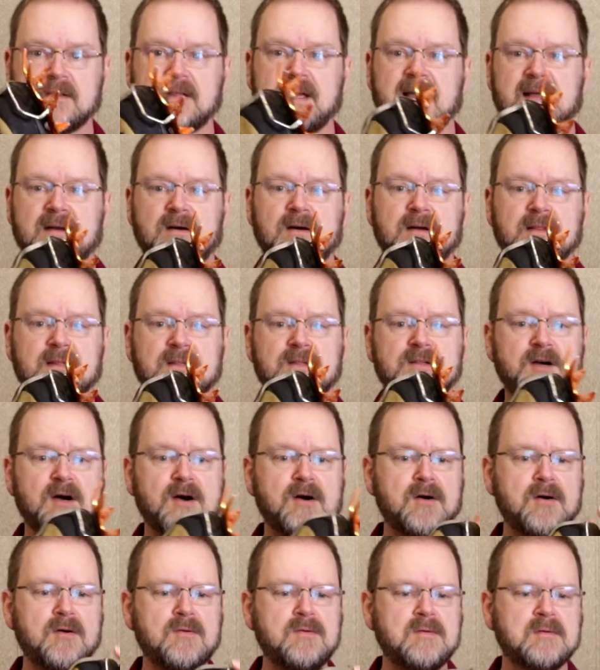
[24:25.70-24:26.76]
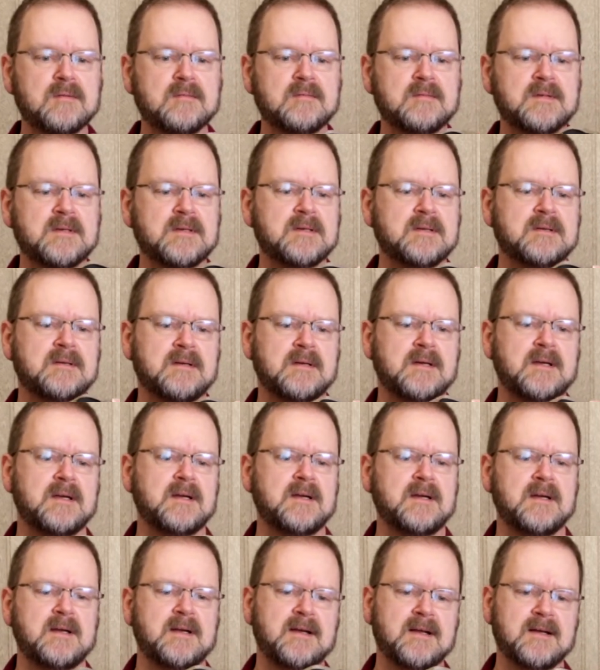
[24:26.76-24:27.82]
that on the toe,
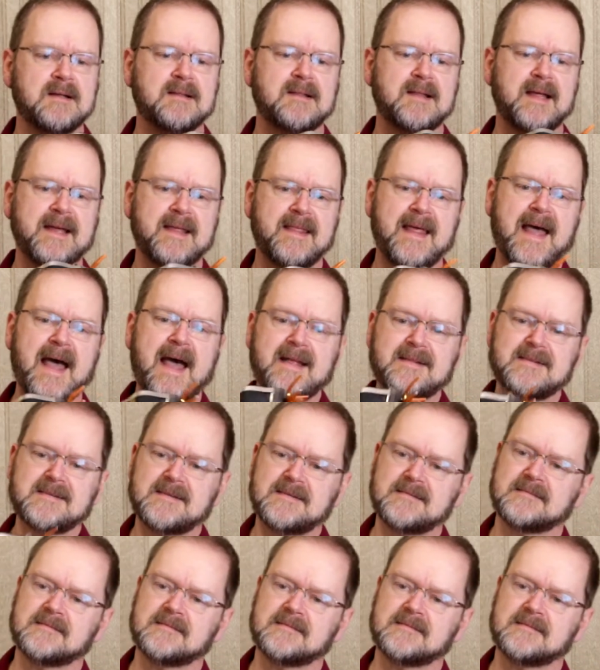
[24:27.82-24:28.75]
like that.